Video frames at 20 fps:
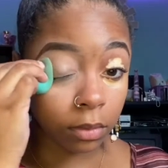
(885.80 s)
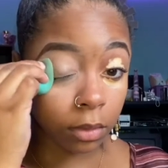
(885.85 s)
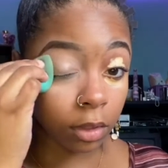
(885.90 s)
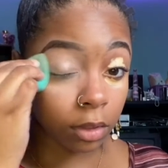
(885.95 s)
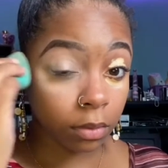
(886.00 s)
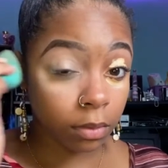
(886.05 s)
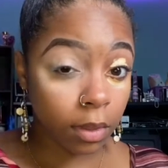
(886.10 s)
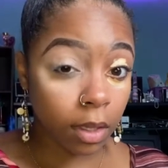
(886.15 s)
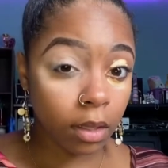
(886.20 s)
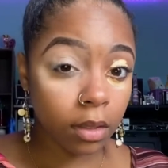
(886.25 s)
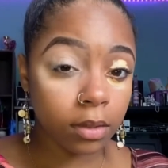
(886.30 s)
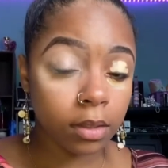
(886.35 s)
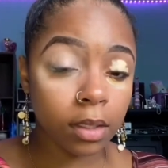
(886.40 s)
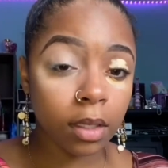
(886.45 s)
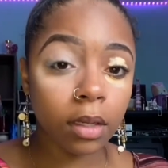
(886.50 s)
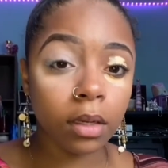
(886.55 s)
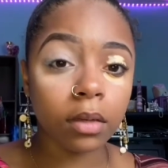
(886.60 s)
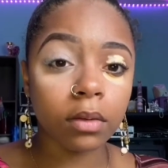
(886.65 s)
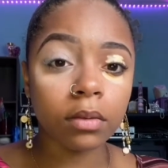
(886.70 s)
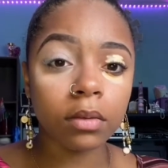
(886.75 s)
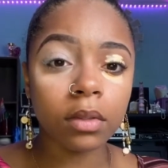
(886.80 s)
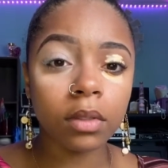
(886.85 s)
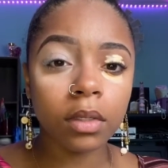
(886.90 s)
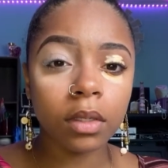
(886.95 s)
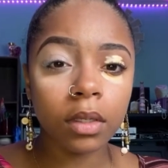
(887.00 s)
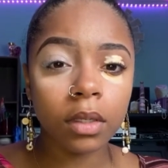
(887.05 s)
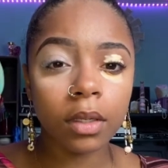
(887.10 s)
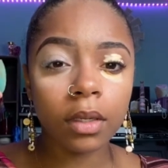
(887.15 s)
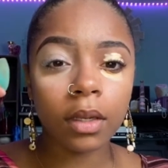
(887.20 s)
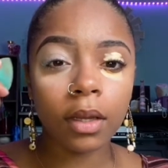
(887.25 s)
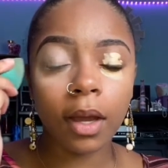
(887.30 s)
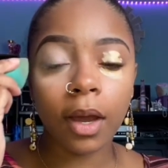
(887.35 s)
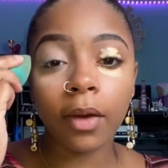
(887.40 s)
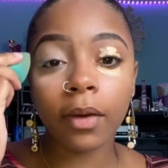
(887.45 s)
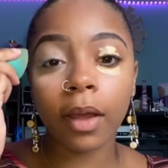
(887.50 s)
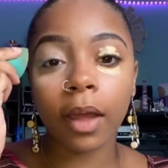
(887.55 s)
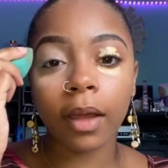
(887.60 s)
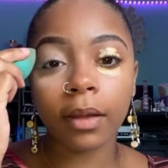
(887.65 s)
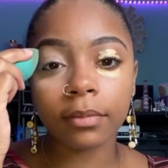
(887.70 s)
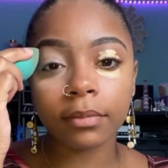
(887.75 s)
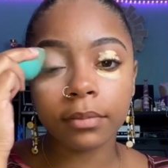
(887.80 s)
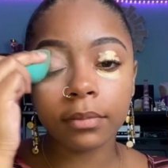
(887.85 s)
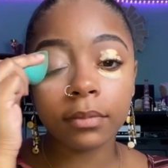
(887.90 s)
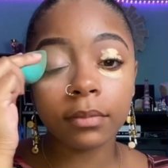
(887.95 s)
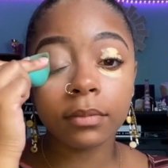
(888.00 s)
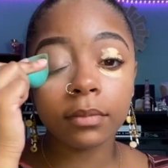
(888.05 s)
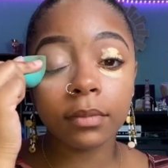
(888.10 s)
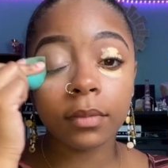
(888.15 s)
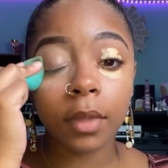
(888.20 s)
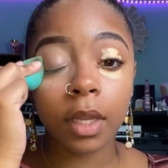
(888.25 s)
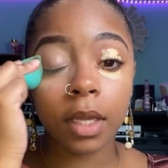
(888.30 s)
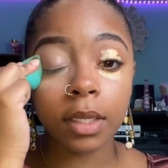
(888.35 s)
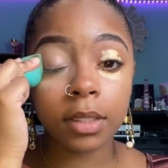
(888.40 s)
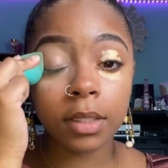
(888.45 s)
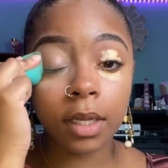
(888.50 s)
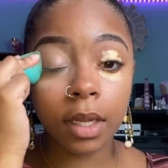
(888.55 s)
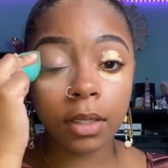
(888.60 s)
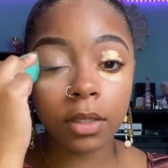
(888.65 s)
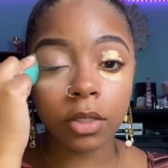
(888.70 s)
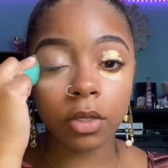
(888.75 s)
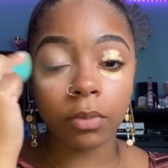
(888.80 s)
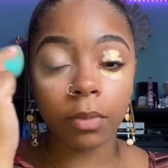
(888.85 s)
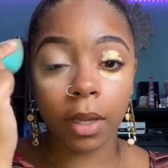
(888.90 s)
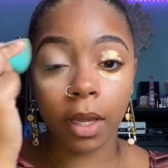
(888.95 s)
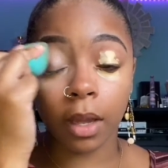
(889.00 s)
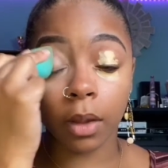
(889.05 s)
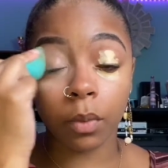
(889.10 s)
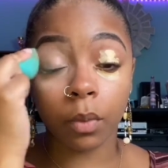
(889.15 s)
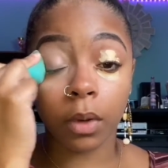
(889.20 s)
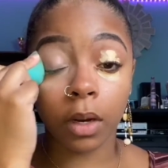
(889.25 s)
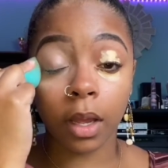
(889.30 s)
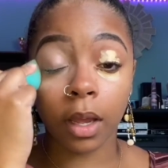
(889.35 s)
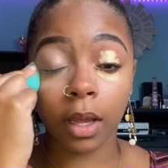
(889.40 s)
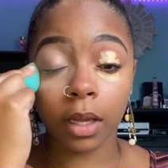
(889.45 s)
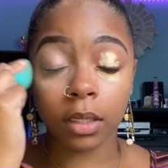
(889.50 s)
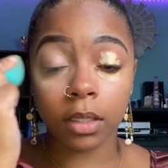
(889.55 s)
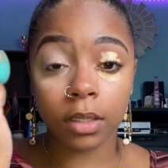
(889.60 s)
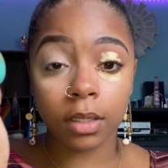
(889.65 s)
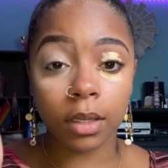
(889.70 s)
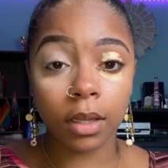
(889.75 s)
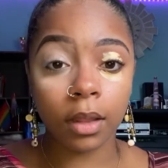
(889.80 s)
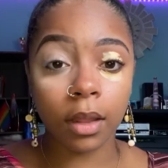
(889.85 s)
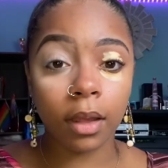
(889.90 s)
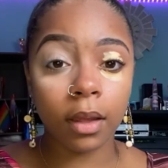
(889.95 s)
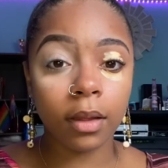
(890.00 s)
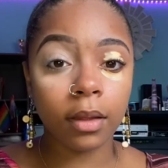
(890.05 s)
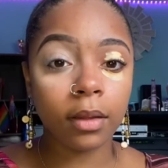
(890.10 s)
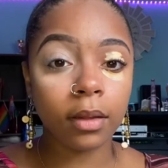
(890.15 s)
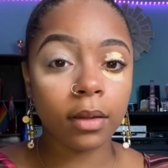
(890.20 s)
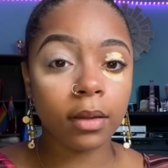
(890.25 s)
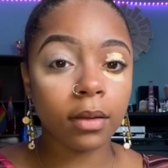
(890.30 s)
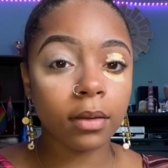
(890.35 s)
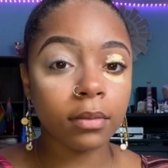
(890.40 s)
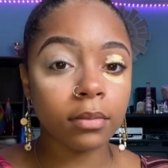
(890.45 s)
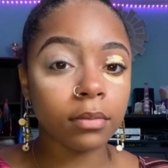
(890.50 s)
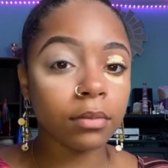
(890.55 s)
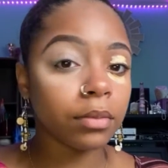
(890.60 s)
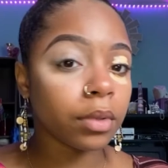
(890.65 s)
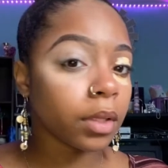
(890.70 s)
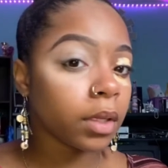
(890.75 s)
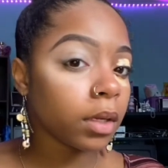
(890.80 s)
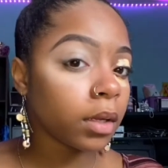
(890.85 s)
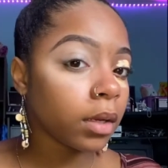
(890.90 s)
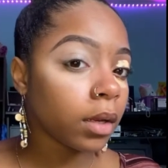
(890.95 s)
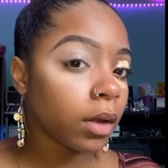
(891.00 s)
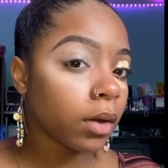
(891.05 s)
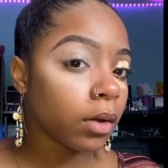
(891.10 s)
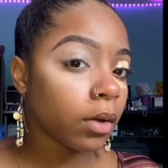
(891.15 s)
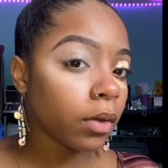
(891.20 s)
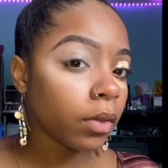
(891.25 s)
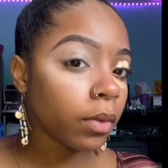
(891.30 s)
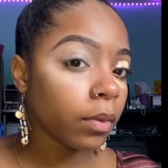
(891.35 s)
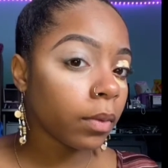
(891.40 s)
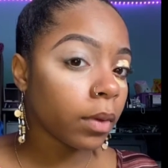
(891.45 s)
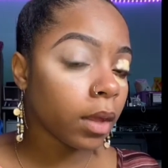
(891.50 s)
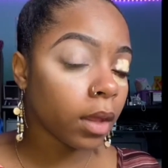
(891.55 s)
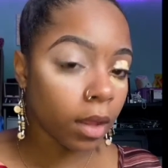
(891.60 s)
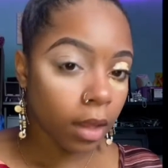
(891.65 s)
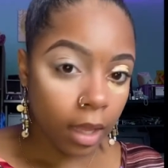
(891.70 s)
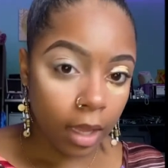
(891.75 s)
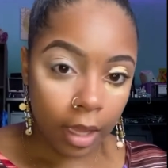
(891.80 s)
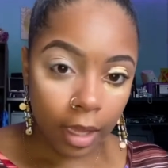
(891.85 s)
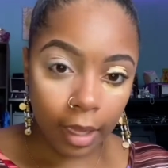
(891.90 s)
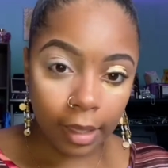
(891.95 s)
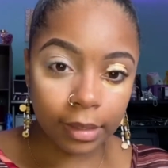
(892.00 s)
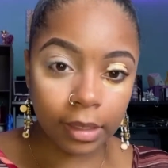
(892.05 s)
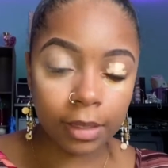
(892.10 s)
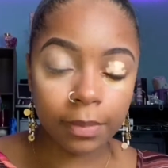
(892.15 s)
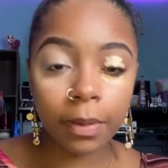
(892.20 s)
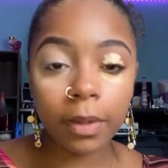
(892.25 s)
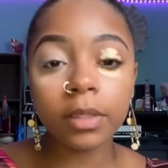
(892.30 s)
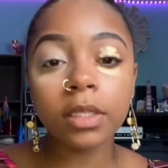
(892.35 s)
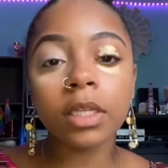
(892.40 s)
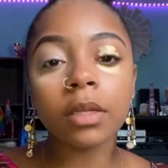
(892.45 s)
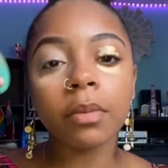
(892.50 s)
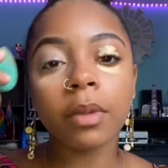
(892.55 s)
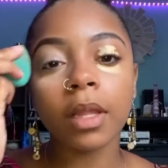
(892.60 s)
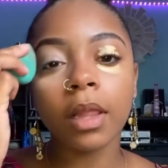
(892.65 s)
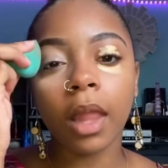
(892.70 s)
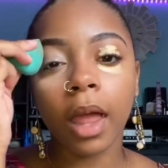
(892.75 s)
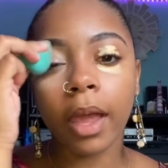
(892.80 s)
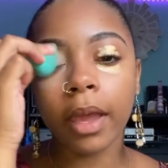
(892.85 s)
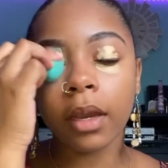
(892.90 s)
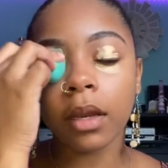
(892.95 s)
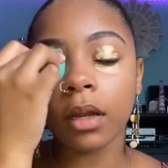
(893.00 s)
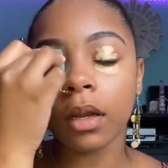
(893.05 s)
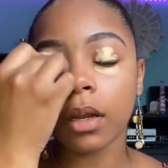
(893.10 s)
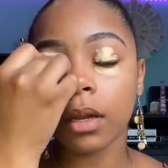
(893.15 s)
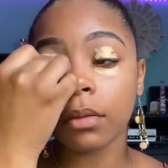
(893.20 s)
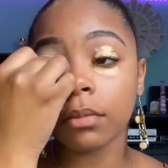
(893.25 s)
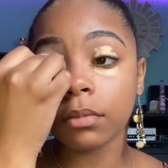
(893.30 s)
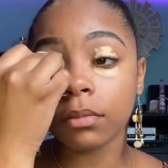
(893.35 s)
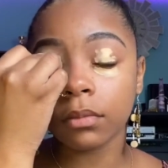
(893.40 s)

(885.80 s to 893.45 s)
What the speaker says: balance out. Okay, that's not too bad when I actually like blend it out all the way, because it's supposed to be lighter,